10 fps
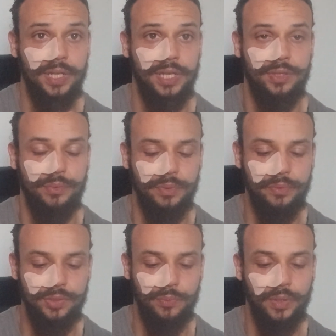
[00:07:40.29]
And the
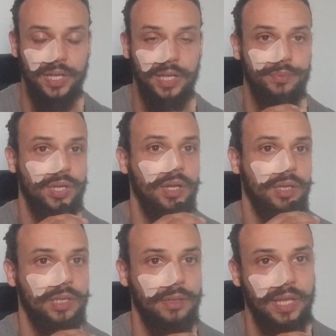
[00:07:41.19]
reason why I'm
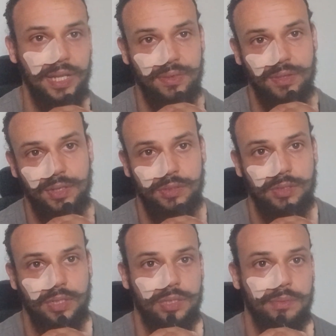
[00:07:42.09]
talking like
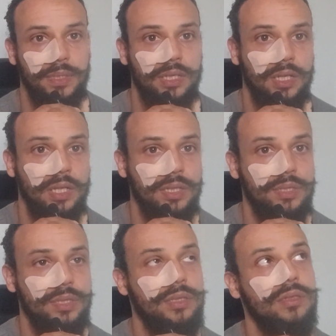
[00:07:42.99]
this is
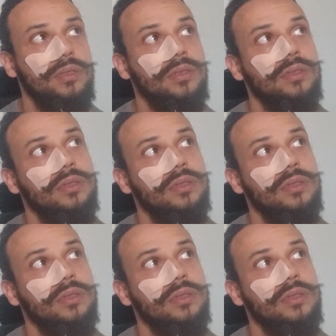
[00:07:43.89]
because